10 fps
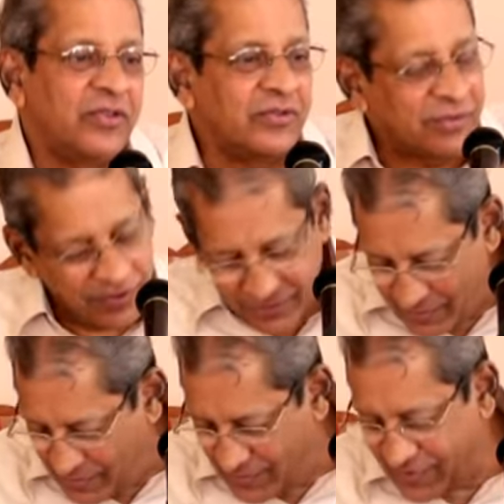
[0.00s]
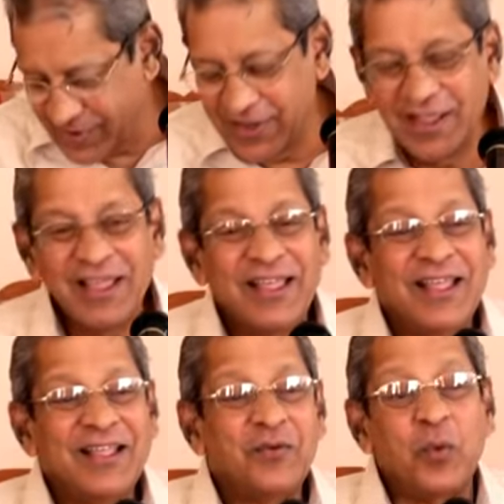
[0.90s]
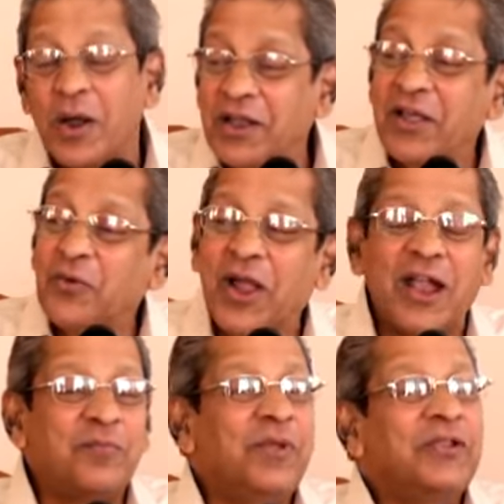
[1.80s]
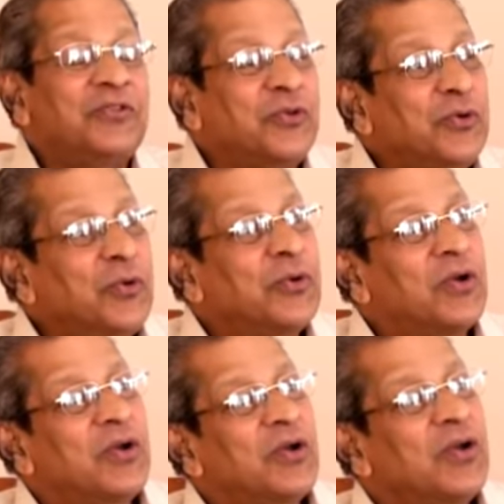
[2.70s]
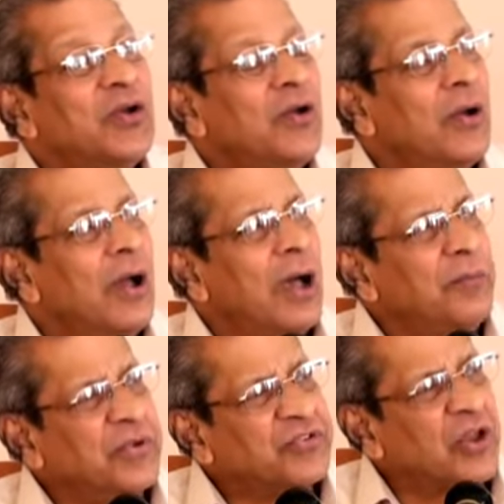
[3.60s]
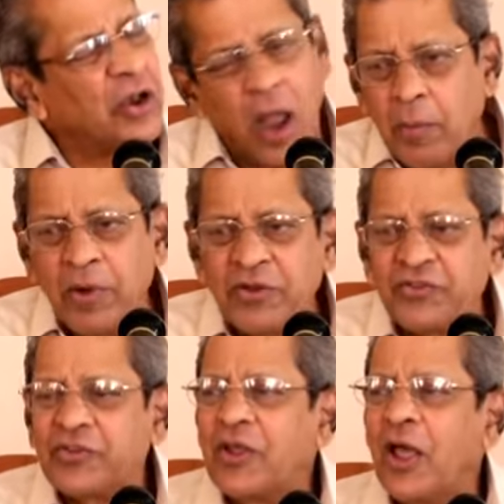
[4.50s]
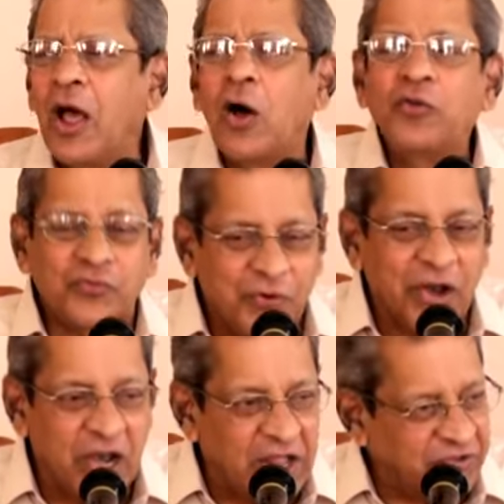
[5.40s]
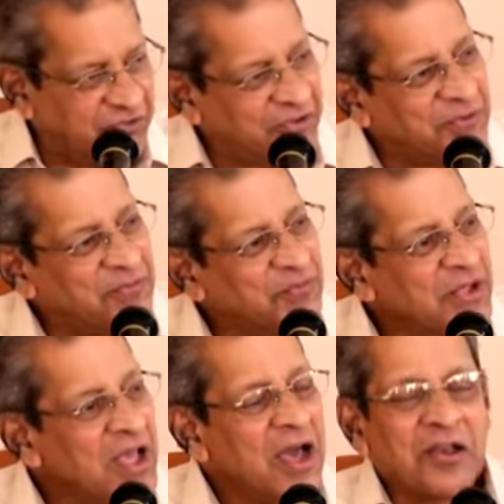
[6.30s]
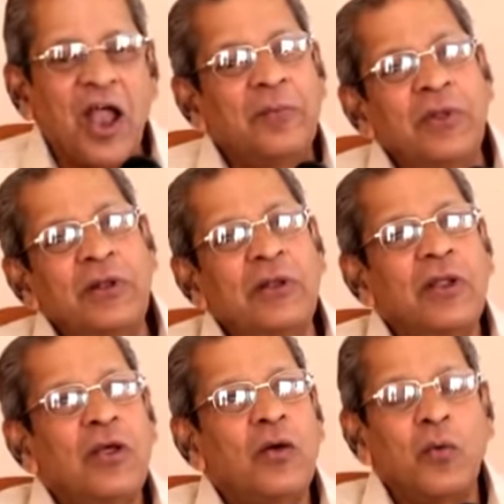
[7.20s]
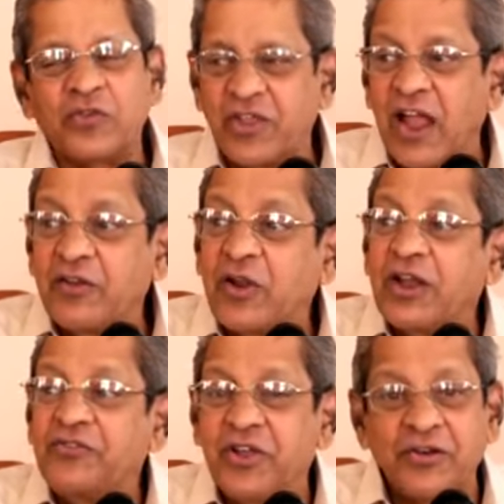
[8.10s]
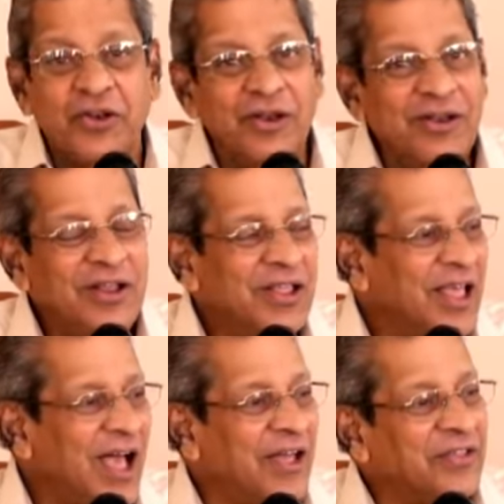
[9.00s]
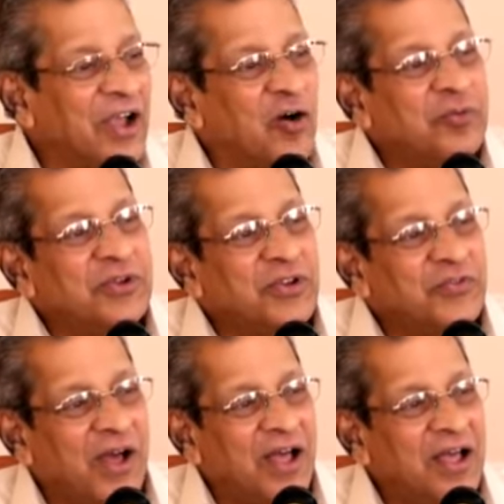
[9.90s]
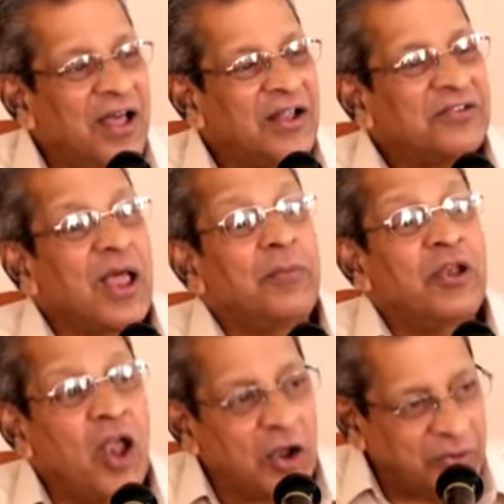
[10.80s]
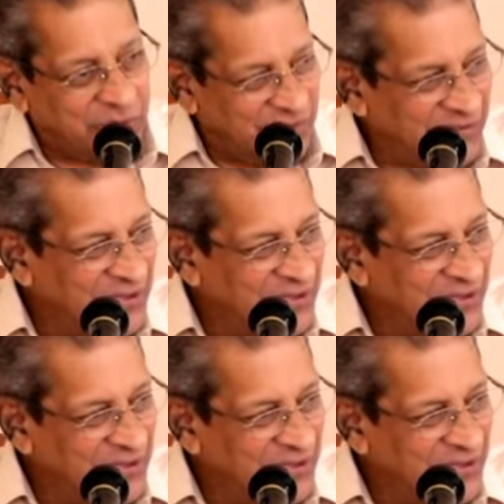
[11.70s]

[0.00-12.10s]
says. One day we had been to Mr. Raman's house for lunch. Raman was Advocate General at the government of Tamil Nadu,